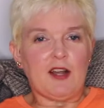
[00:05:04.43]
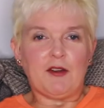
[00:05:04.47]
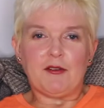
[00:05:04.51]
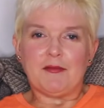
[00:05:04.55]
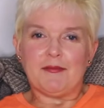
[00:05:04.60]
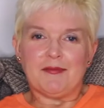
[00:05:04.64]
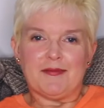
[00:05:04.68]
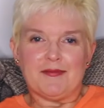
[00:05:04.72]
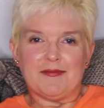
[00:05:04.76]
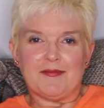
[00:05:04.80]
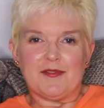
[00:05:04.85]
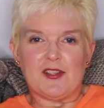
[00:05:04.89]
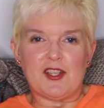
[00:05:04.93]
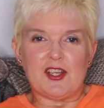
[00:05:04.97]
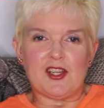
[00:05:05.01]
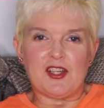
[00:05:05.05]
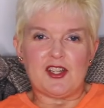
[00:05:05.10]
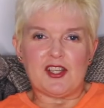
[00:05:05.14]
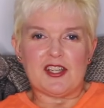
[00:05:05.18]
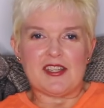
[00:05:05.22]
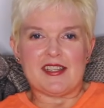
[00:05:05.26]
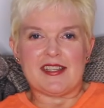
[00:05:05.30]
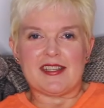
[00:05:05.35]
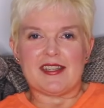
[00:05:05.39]
know, so
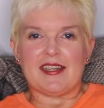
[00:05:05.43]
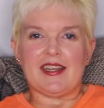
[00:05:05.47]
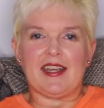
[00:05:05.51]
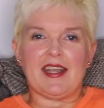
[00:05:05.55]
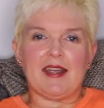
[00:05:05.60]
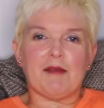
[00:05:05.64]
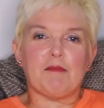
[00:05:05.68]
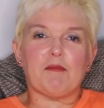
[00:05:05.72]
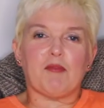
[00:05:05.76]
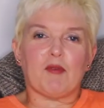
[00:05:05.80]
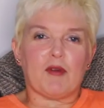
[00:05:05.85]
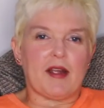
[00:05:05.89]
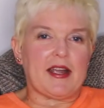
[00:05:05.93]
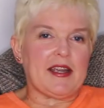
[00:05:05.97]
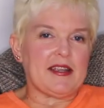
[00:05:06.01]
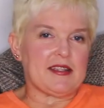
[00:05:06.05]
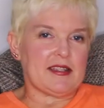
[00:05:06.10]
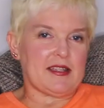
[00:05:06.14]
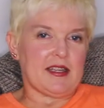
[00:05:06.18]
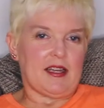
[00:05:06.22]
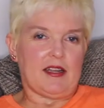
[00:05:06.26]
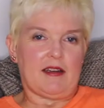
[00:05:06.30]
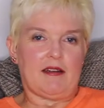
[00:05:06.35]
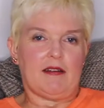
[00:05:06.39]
just
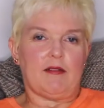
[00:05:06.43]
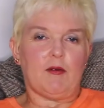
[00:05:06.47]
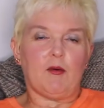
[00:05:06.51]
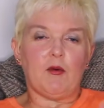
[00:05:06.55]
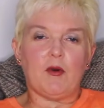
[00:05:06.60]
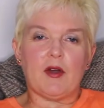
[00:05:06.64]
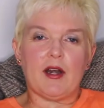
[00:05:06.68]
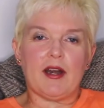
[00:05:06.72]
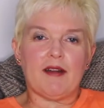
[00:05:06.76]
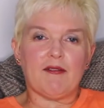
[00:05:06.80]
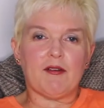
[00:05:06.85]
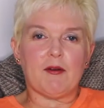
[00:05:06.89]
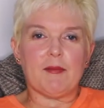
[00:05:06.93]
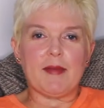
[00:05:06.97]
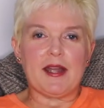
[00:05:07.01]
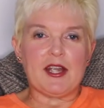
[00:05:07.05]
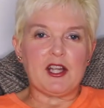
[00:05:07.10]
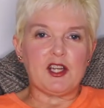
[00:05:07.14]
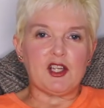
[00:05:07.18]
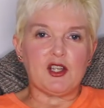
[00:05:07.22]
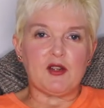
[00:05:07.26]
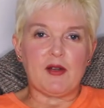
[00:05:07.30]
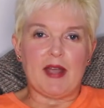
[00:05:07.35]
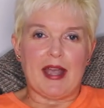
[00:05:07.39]
embrace it. Whatever
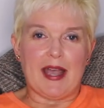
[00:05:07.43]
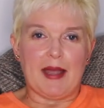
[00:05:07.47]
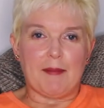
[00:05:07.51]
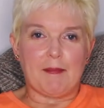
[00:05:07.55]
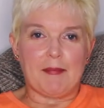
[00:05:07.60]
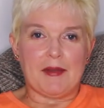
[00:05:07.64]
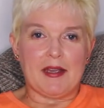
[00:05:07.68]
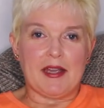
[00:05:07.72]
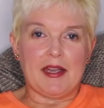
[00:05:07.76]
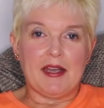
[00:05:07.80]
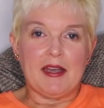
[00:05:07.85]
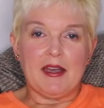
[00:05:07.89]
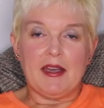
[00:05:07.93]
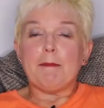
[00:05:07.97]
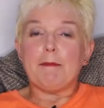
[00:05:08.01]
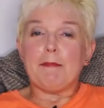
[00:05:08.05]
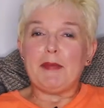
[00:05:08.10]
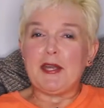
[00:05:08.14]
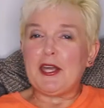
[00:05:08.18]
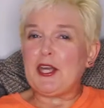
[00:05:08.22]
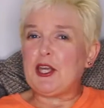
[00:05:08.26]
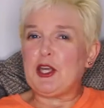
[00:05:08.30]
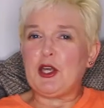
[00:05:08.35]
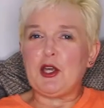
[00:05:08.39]
makes you happy.
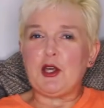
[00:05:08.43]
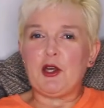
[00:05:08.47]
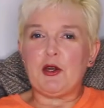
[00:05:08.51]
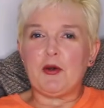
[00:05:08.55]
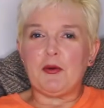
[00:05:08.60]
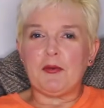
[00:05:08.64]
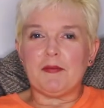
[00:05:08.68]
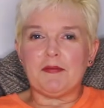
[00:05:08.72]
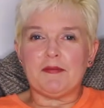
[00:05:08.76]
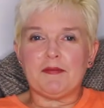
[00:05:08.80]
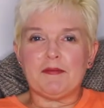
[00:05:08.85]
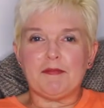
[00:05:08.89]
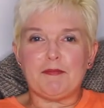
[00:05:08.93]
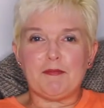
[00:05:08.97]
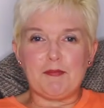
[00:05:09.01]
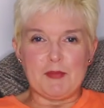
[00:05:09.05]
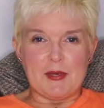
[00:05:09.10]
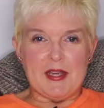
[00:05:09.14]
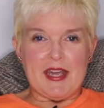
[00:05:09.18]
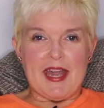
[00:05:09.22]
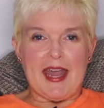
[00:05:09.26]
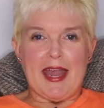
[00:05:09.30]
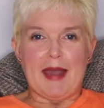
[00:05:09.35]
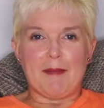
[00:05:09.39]
Be you.
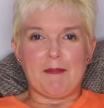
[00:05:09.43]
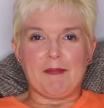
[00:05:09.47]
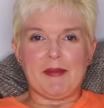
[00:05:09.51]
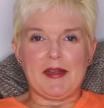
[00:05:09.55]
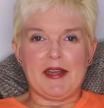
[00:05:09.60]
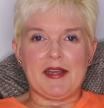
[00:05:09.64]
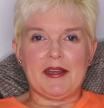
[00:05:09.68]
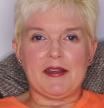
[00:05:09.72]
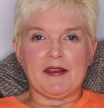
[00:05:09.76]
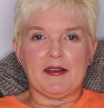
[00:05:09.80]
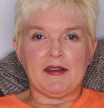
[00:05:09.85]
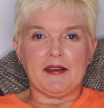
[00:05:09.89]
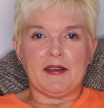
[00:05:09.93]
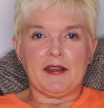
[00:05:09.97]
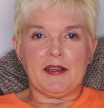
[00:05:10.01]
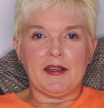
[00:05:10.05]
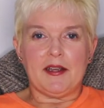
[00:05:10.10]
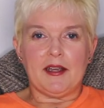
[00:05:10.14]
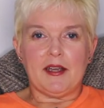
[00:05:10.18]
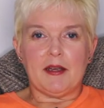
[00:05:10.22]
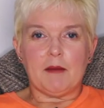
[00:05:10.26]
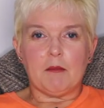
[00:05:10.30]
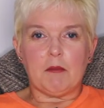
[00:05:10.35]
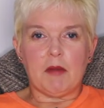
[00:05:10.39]
Be happy.
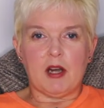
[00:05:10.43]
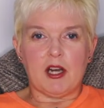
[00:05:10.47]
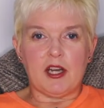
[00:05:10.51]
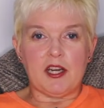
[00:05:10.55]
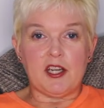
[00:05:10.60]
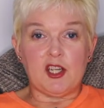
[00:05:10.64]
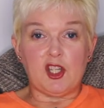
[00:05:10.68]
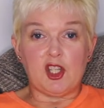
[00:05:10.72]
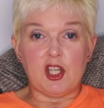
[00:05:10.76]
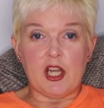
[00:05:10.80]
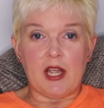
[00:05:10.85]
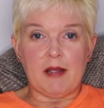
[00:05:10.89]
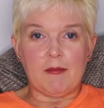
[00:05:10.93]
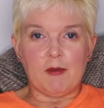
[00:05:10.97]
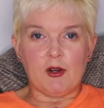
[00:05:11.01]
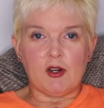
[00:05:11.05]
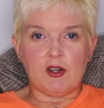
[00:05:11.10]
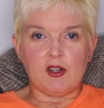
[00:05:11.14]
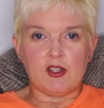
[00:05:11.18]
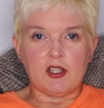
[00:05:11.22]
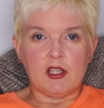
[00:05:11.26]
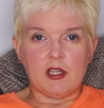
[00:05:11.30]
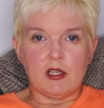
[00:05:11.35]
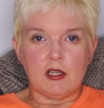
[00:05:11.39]
Body
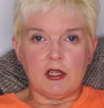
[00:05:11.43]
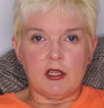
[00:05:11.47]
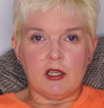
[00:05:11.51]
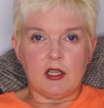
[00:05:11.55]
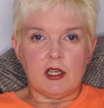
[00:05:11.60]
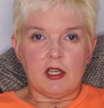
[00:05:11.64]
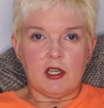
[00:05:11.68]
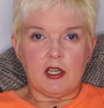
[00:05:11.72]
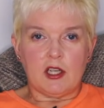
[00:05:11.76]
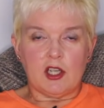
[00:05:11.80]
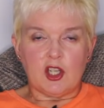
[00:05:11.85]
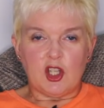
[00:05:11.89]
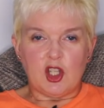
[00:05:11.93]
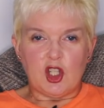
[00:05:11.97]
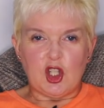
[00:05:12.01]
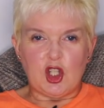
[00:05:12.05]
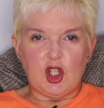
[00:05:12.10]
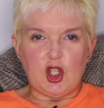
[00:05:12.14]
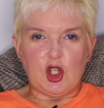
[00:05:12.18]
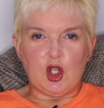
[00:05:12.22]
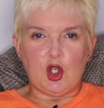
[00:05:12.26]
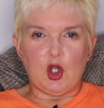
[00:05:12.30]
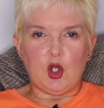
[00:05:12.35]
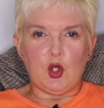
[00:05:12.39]
shamers,
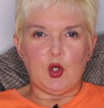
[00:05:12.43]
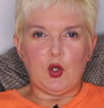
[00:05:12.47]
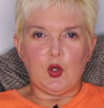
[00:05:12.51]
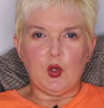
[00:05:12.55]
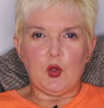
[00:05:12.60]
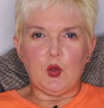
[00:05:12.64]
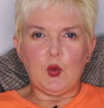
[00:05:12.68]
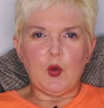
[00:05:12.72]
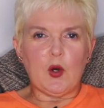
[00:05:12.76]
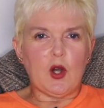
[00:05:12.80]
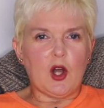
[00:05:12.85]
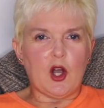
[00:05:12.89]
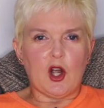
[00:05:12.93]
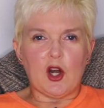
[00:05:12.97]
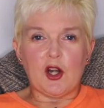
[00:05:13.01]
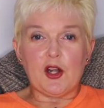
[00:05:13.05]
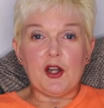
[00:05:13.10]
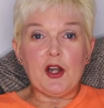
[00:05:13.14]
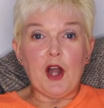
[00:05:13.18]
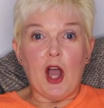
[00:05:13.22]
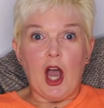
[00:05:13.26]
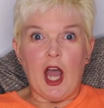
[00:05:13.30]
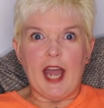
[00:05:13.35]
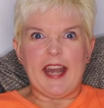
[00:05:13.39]
you are
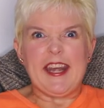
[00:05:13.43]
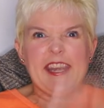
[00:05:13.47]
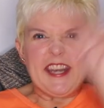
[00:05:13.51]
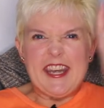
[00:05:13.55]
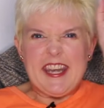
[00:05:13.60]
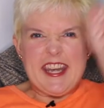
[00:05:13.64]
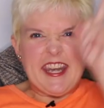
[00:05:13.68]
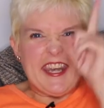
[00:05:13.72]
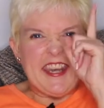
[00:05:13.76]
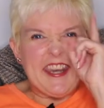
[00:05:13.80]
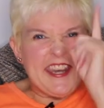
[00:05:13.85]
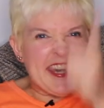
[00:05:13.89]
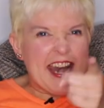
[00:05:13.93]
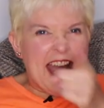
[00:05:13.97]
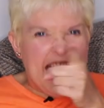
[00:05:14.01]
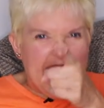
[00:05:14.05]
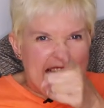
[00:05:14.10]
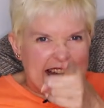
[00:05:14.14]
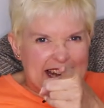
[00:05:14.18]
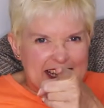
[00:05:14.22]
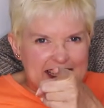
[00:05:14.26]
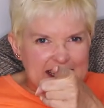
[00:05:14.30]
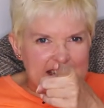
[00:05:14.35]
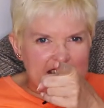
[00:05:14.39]
not
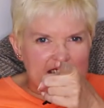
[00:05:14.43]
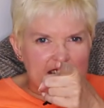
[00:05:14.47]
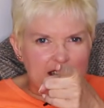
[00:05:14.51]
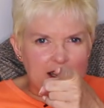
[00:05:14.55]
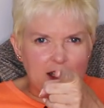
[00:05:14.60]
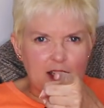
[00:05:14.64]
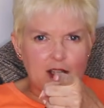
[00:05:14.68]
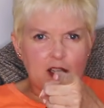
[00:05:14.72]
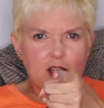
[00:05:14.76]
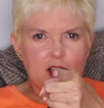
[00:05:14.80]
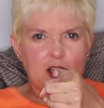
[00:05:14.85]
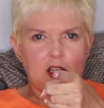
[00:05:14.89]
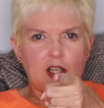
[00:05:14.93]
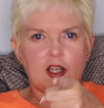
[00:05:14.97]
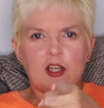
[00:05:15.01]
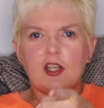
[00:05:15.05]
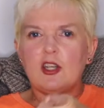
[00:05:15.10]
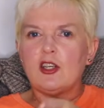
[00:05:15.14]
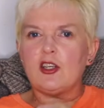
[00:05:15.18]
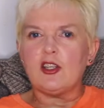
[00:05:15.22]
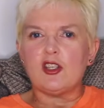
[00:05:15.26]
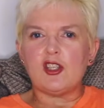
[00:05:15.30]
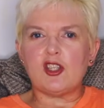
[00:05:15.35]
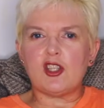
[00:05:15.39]
nice.
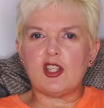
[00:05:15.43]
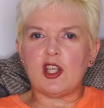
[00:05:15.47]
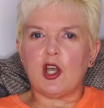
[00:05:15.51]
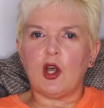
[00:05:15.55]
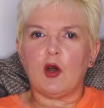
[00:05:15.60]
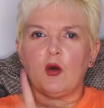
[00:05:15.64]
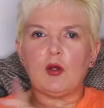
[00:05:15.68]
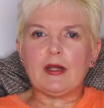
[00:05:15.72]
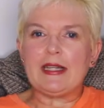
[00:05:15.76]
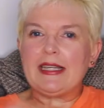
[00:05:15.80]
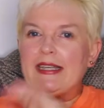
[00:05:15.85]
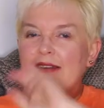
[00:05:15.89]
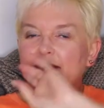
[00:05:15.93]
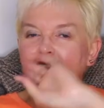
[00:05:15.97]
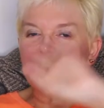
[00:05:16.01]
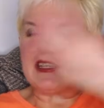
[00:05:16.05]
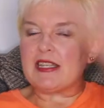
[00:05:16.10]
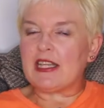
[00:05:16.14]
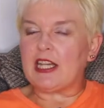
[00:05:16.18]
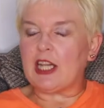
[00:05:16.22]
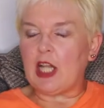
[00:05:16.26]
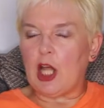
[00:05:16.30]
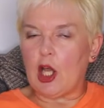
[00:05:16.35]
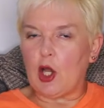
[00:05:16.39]
So leave
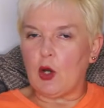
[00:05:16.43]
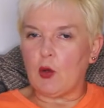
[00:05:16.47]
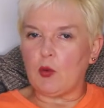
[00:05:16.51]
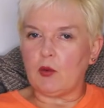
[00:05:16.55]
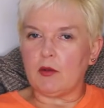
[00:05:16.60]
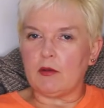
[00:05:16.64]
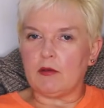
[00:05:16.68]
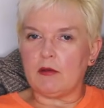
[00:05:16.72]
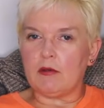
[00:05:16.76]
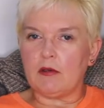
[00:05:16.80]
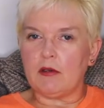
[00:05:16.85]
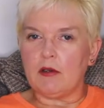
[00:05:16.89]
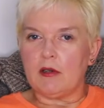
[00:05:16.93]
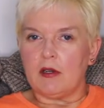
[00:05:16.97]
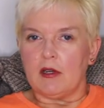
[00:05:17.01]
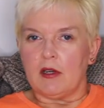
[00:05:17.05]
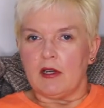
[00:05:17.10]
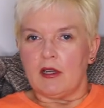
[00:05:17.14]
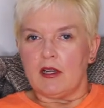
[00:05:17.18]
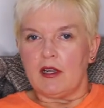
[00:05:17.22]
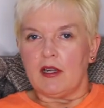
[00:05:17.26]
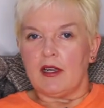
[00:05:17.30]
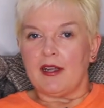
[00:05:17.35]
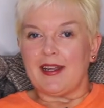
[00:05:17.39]
us alone.
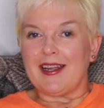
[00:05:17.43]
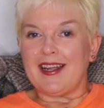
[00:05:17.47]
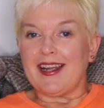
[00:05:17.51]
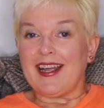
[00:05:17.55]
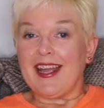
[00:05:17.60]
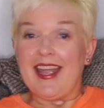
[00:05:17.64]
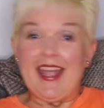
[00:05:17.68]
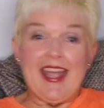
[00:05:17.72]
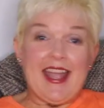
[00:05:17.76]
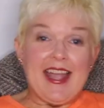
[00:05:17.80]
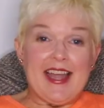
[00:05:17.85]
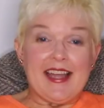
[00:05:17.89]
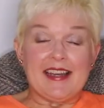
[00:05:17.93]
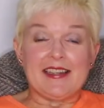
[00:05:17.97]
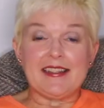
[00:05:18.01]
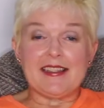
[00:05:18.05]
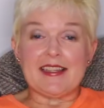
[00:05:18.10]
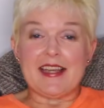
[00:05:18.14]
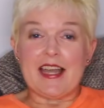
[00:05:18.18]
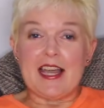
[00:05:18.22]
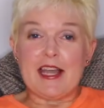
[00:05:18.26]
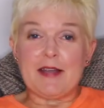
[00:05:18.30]
And